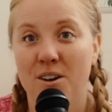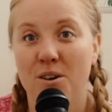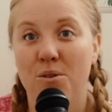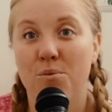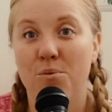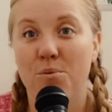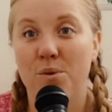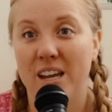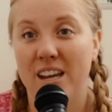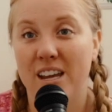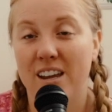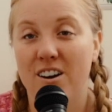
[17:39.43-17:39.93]

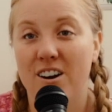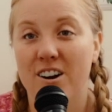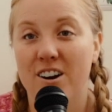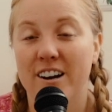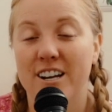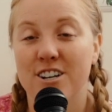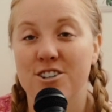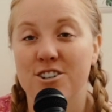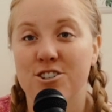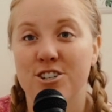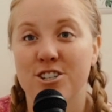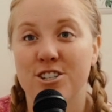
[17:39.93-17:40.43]
we are
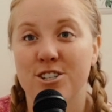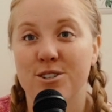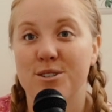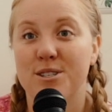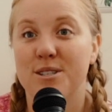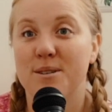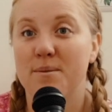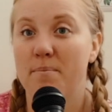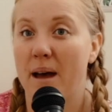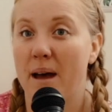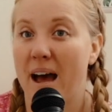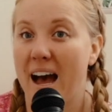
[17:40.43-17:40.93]

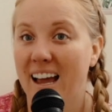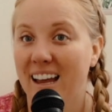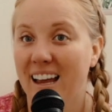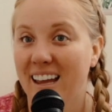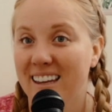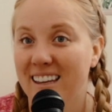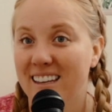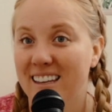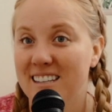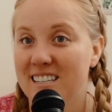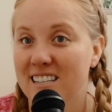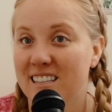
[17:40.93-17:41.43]
introduced
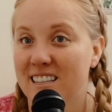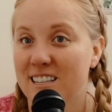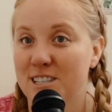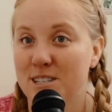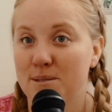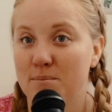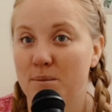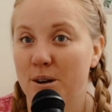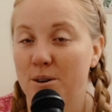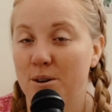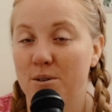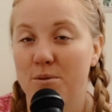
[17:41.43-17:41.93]
back into the
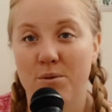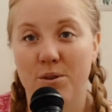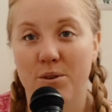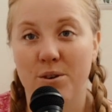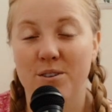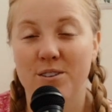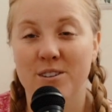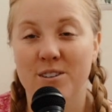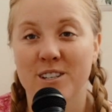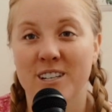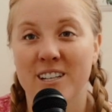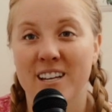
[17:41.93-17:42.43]
spirit
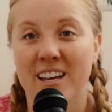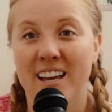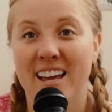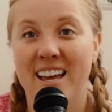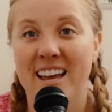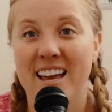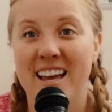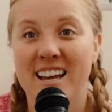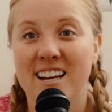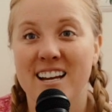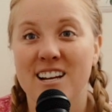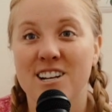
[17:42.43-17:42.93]
world.
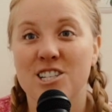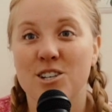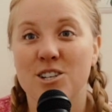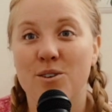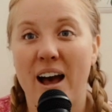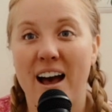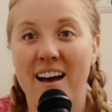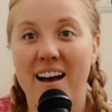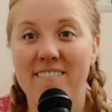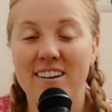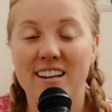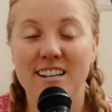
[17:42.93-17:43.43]
So,
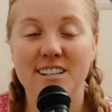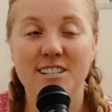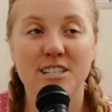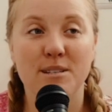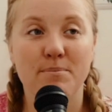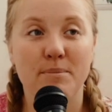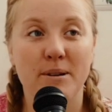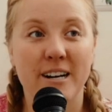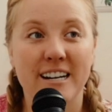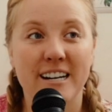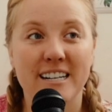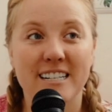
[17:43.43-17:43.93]
having
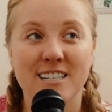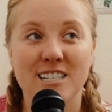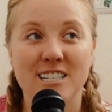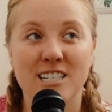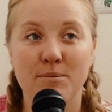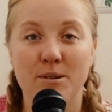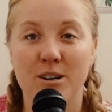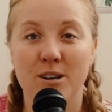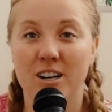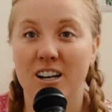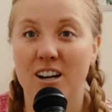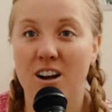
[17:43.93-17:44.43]
spirit to
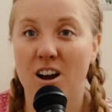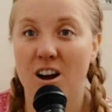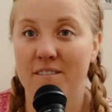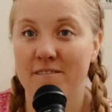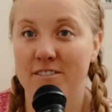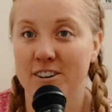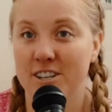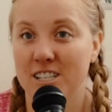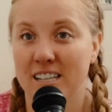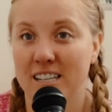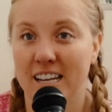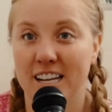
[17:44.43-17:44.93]
spirit
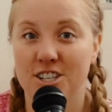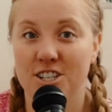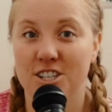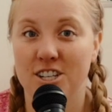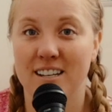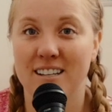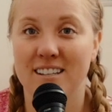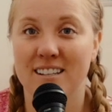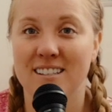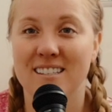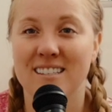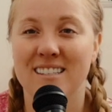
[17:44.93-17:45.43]

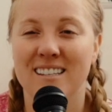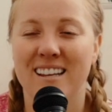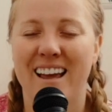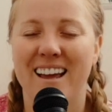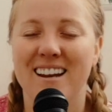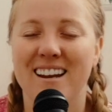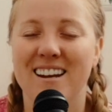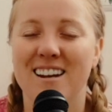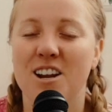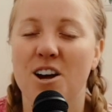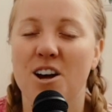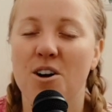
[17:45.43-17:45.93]
conversations
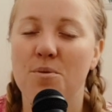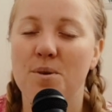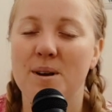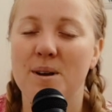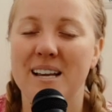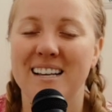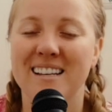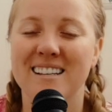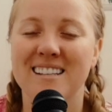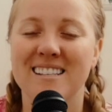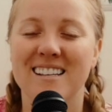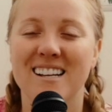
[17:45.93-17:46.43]
and
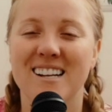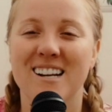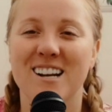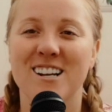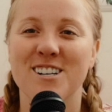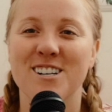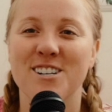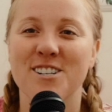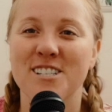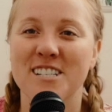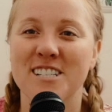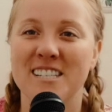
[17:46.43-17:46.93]
knowings and
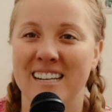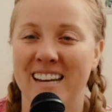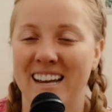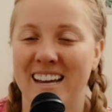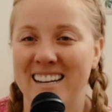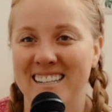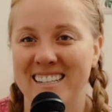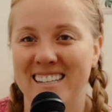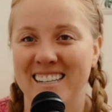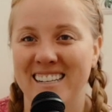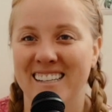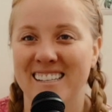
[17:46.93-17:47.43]

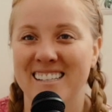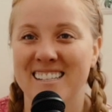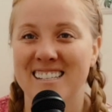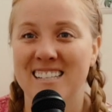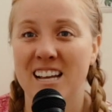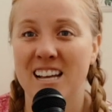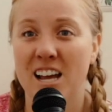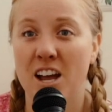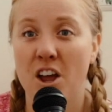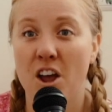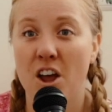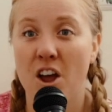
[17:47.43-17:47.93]

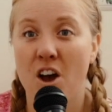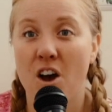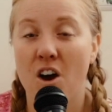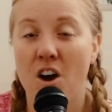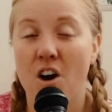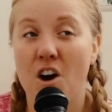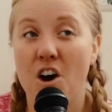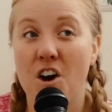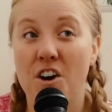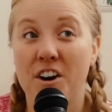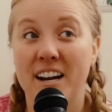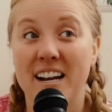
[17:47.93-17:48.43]
understandings
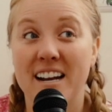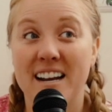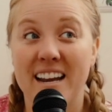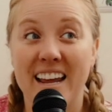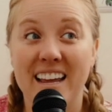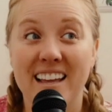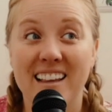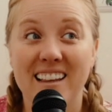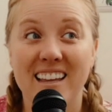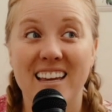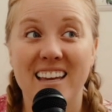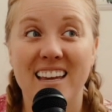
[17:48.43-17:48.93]
are
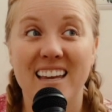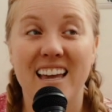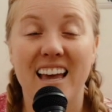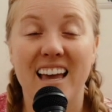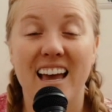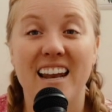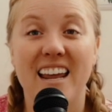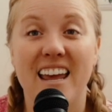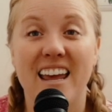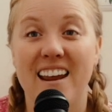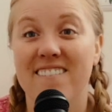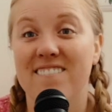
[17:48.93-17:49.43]
innately
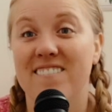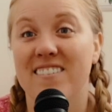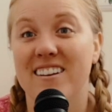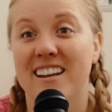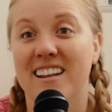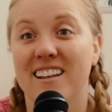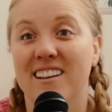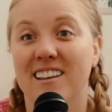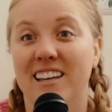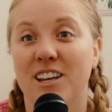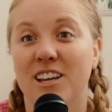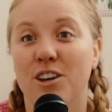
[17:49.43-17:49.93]
and
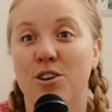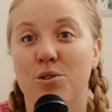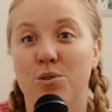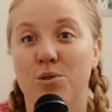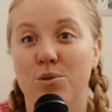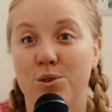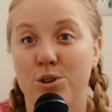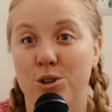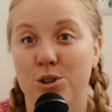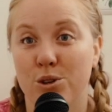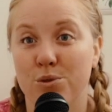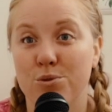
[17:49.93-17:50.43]
infinitely
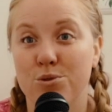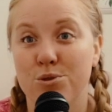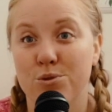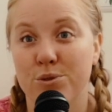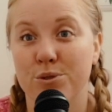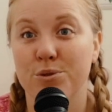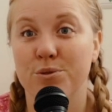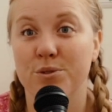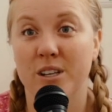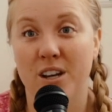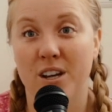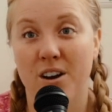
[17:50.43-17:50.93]
who you
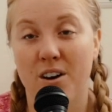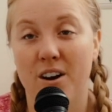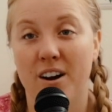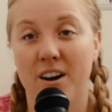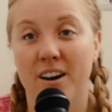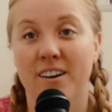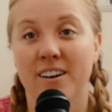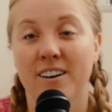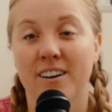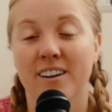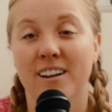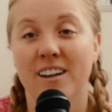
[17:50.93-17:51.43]
truly
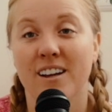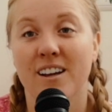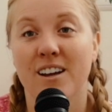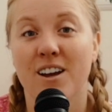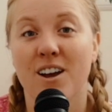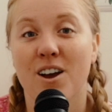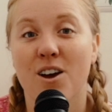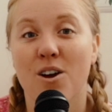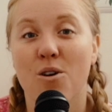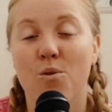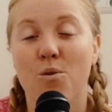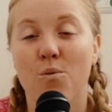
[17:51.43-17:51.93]
are.
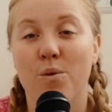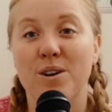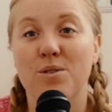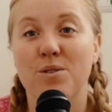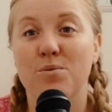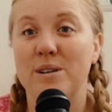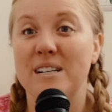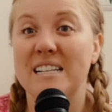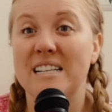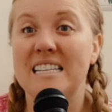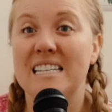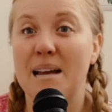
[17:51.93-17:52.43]

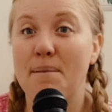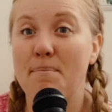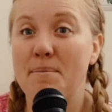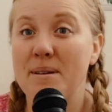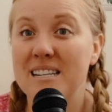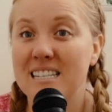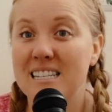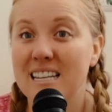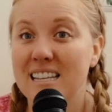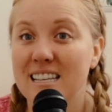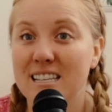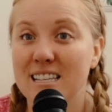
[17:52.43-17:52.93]
When we step
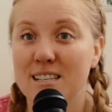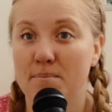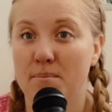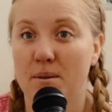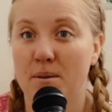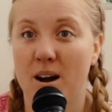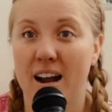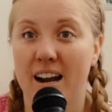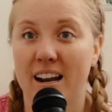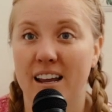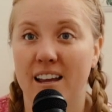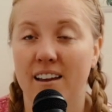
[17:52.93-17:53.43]
into this
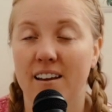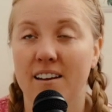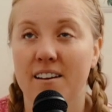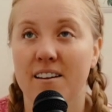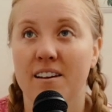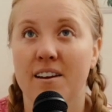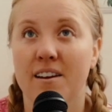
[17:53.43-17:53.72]
body,